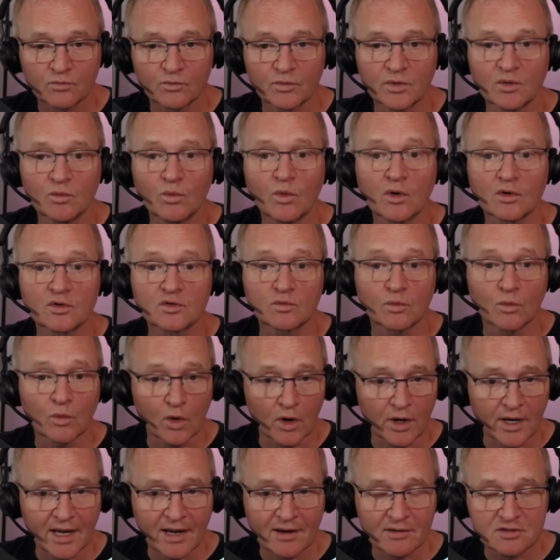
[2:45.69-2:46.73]
we want
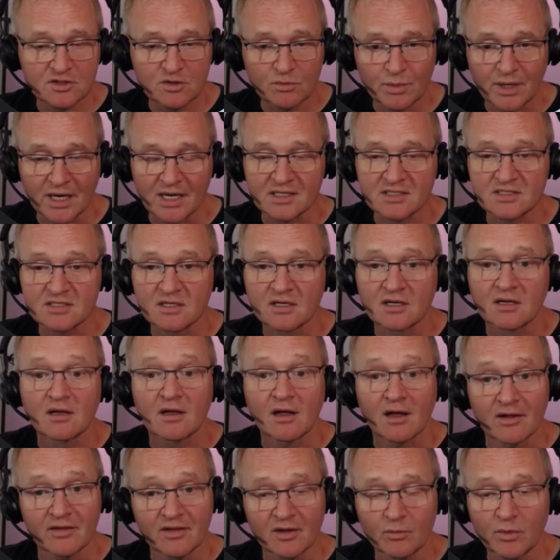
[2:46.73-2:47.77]
one hour to pass
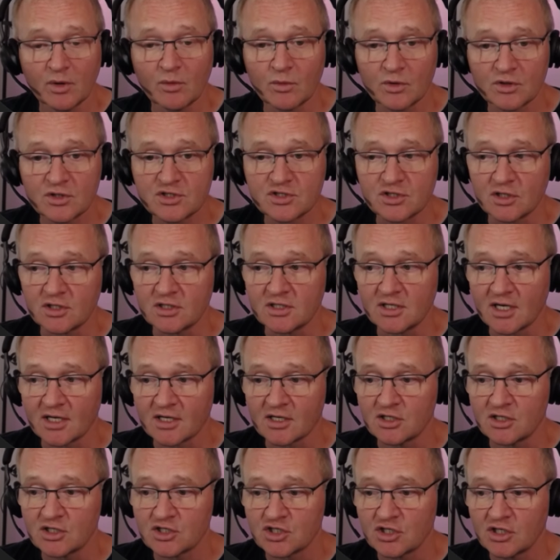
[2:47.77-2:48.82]
and then we want to turn the air
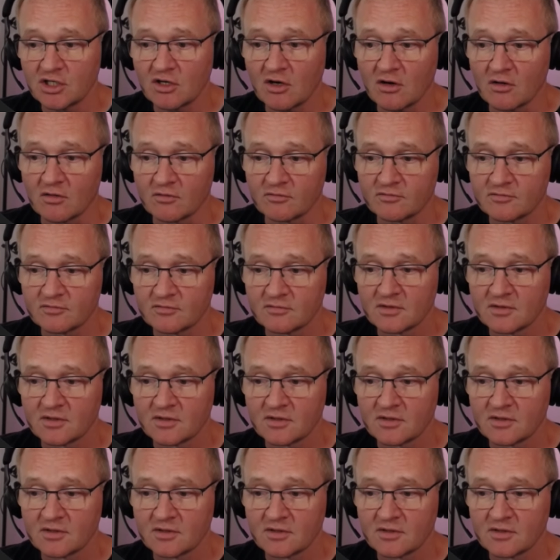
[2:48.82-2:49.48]
conditioning off.